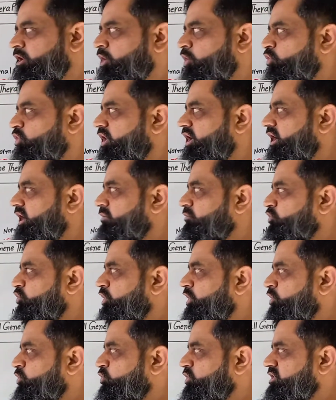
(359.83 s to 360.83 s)
Now I'm
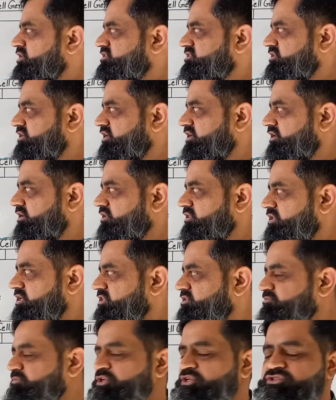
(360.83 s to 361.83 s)
going to insert
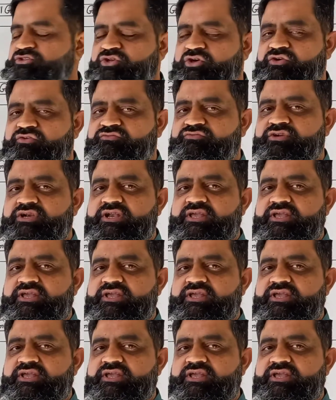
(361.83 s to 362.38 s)
this piece of